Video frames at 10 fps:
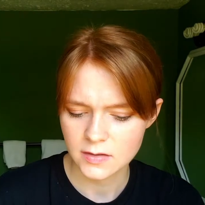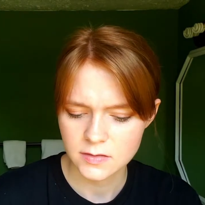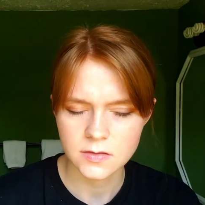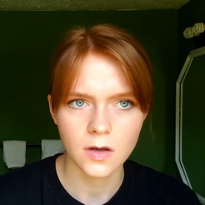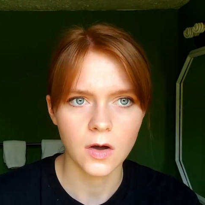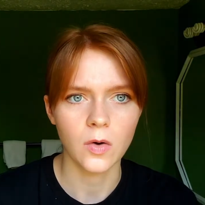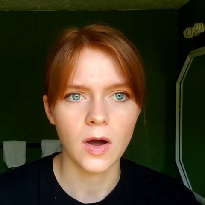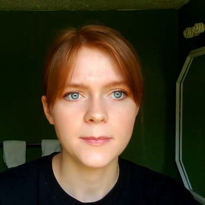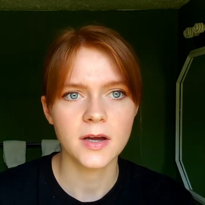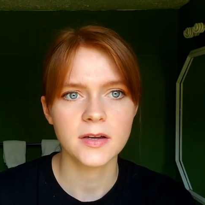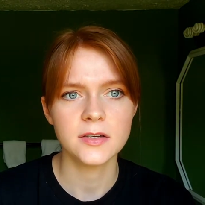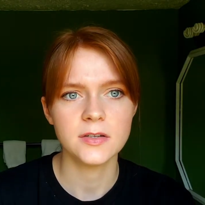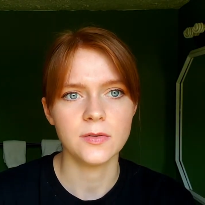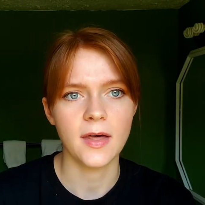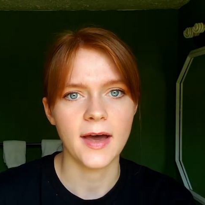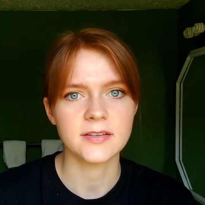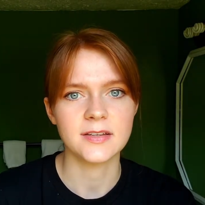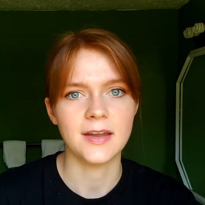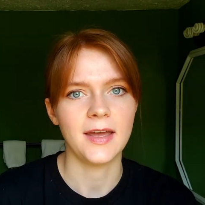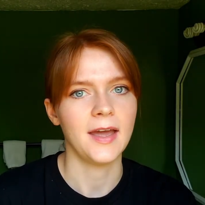So I'm not gonna do that
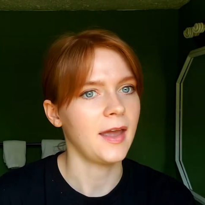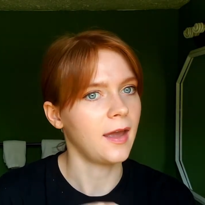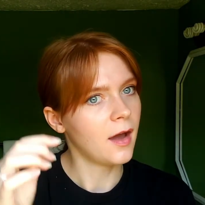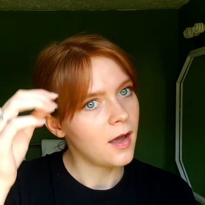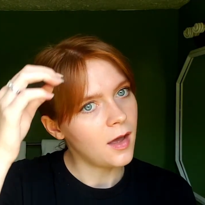today.